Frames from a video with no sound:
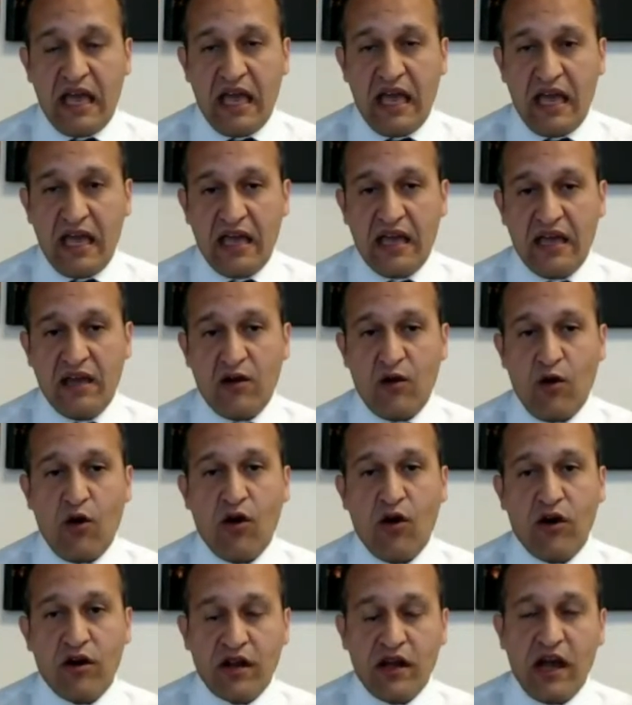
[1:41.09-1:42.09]
And
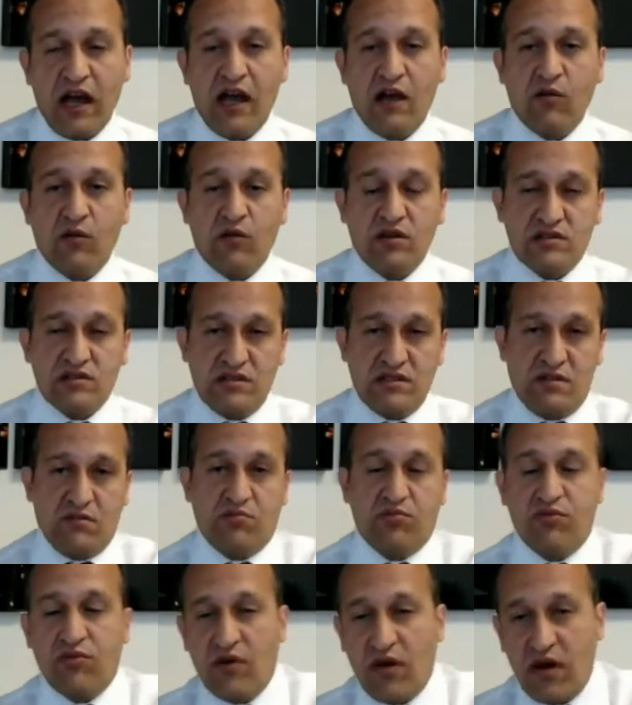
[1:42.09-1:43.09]
our guy was in the
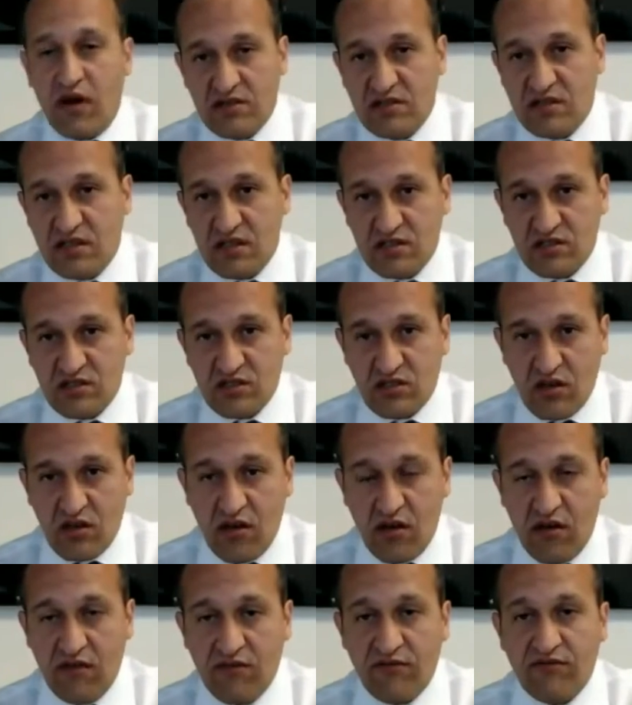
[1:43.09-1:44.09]
process
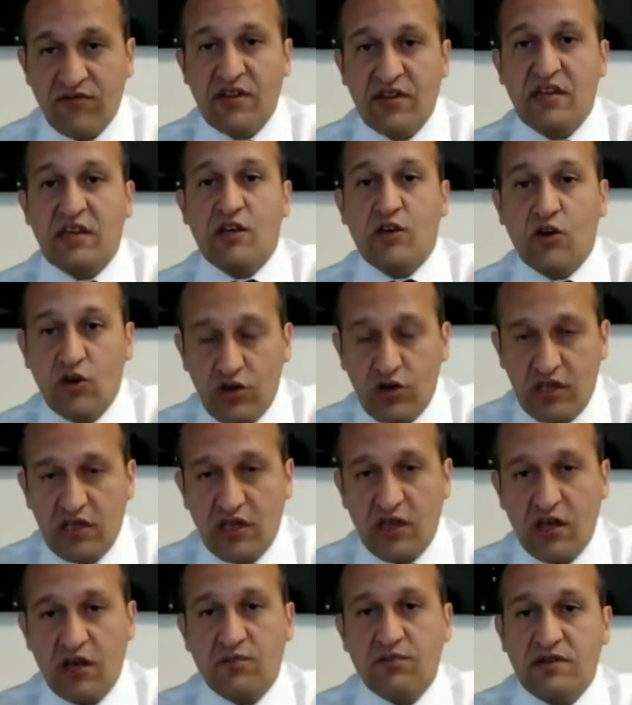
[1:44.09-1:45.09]
of
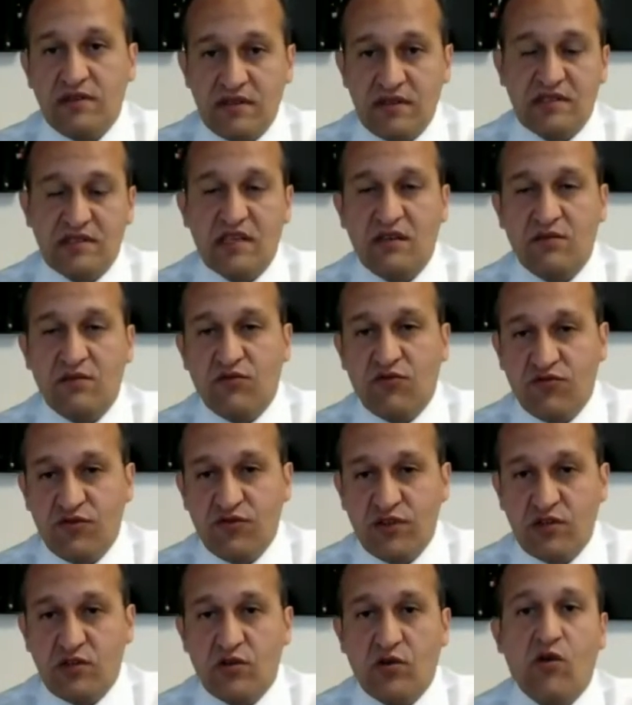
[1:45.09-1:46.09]
hooking up the disabled
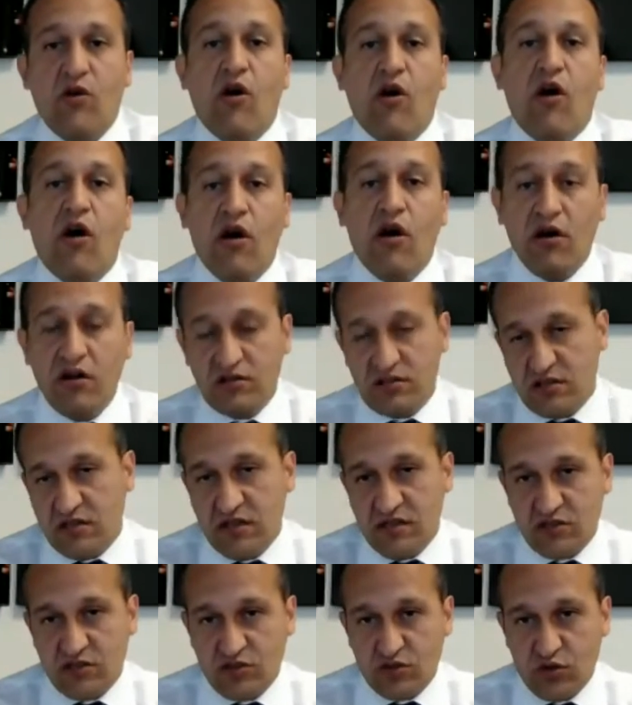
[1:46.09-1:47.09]
vehicle onto
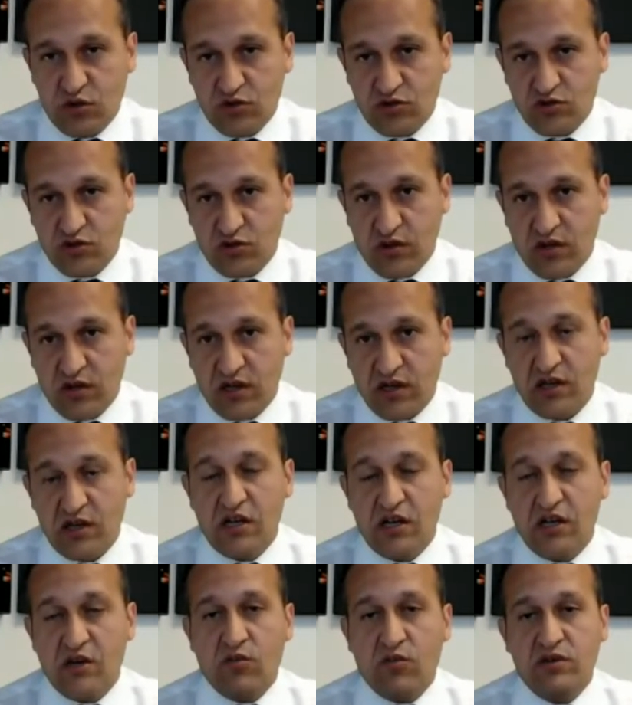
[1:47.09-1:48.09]
his tow truck
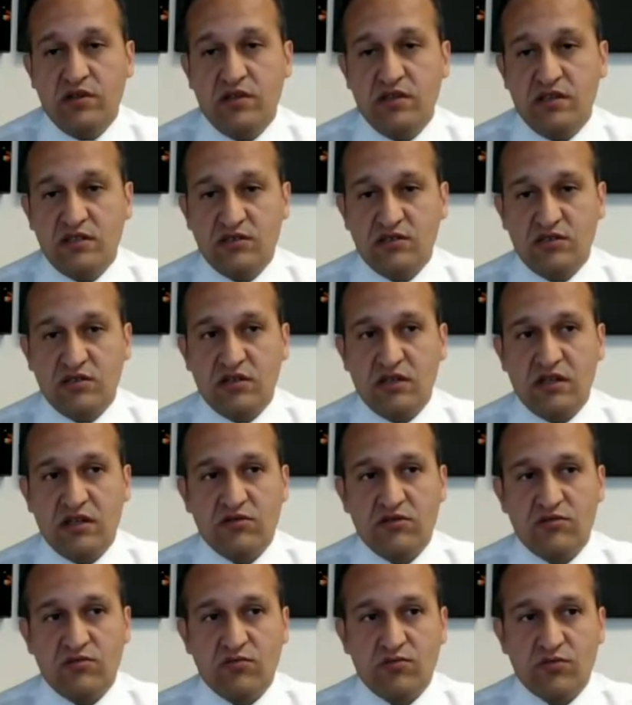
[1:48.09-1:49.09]
when the
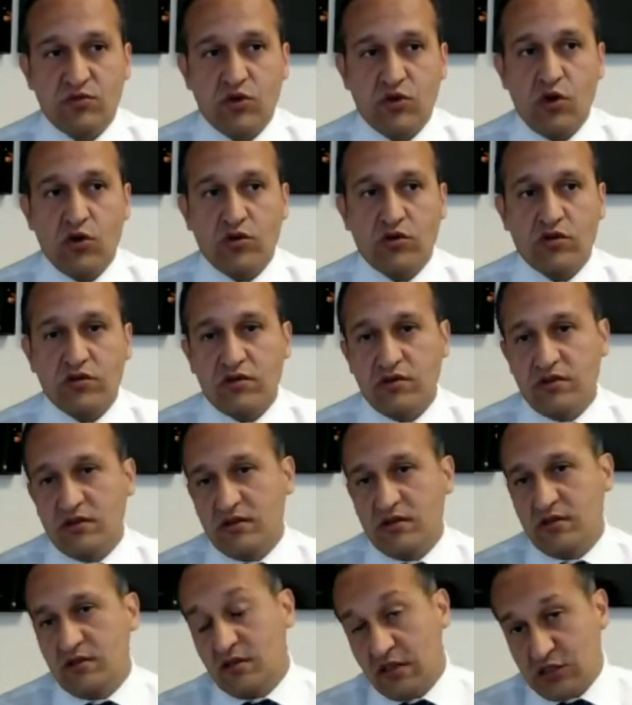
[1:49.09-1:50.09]

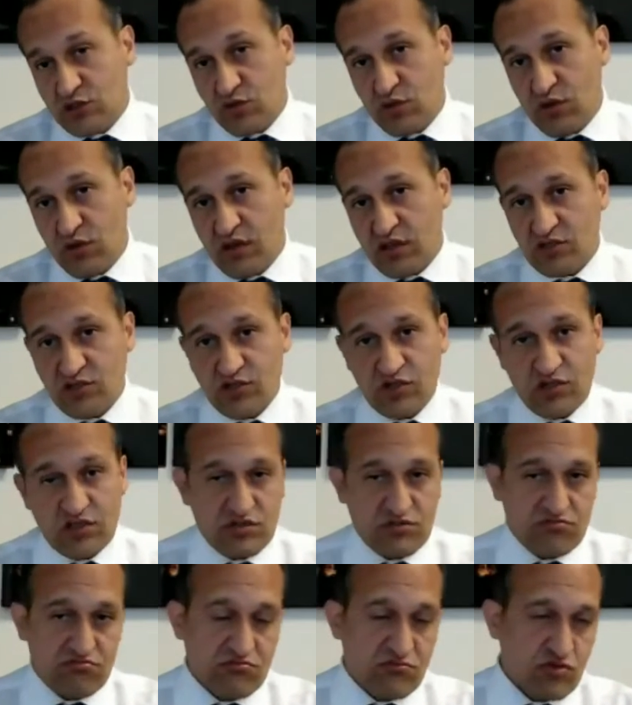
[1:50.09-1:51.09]
Coca-Cola truck
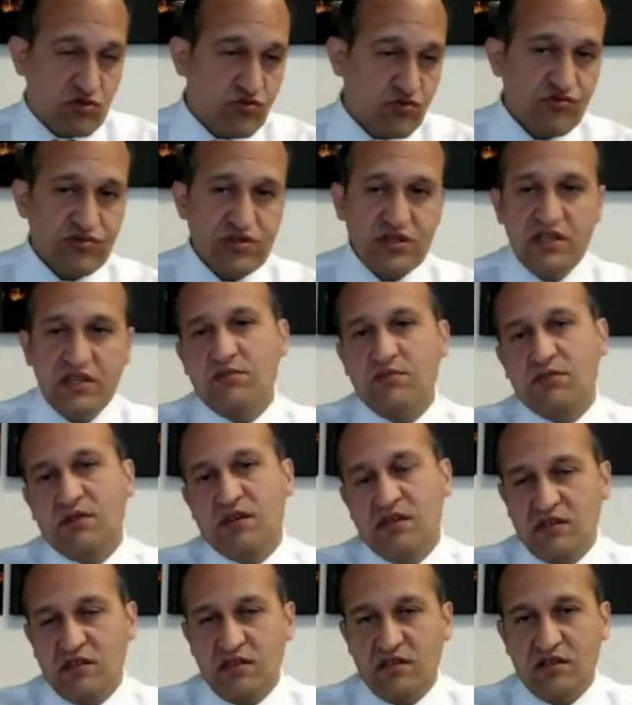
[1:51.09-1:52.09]
just creamed
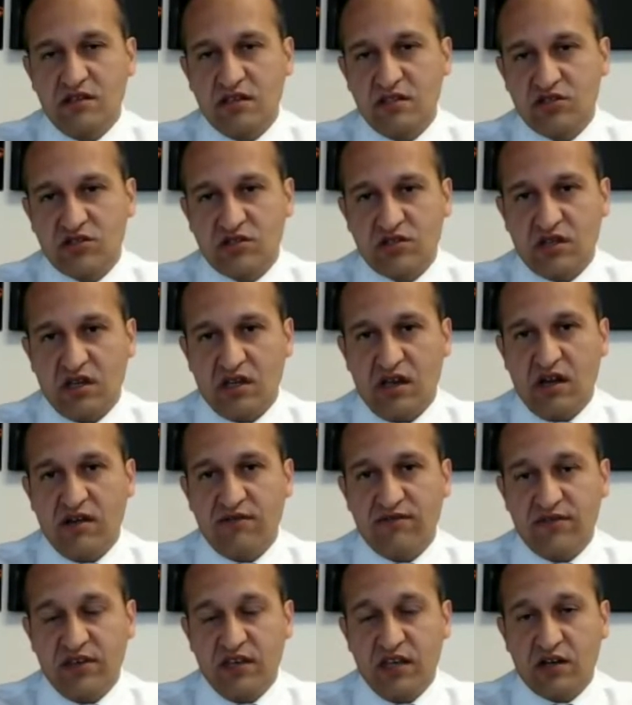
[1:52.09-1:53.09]
into this
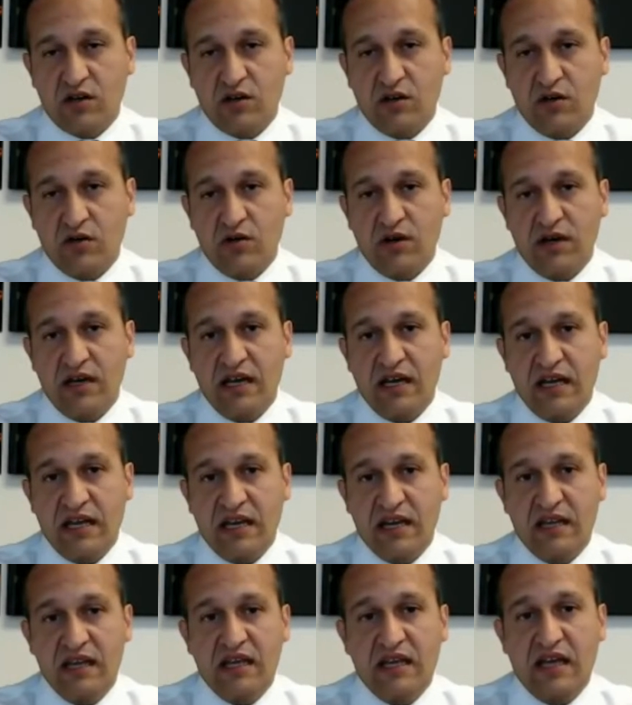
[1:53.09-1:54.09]
vehicle. And
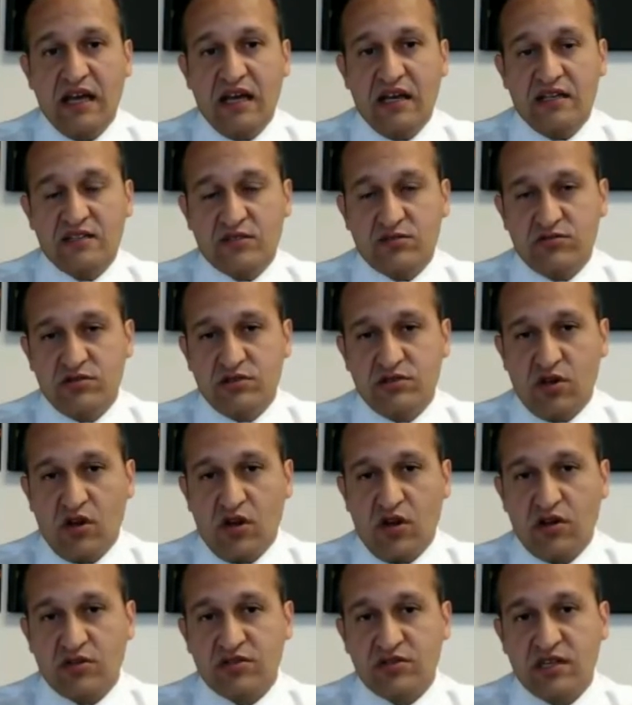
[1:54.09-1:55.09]
as a
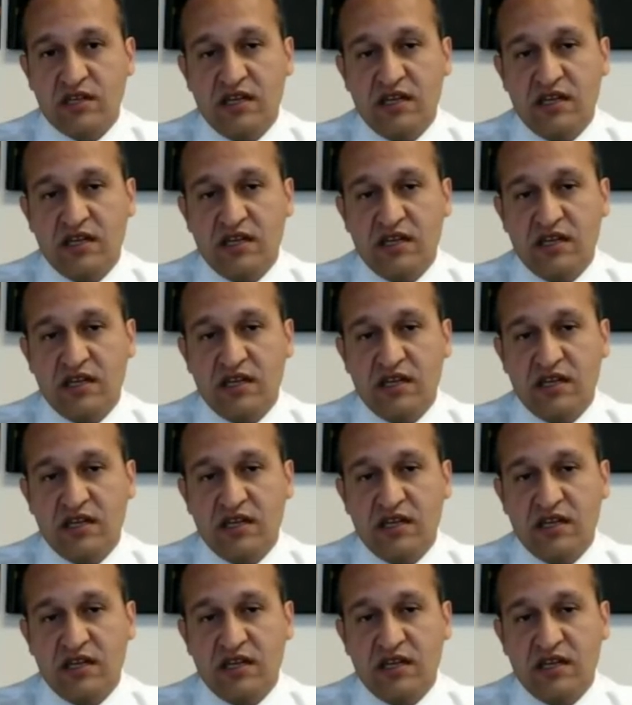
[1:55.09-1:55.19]
result,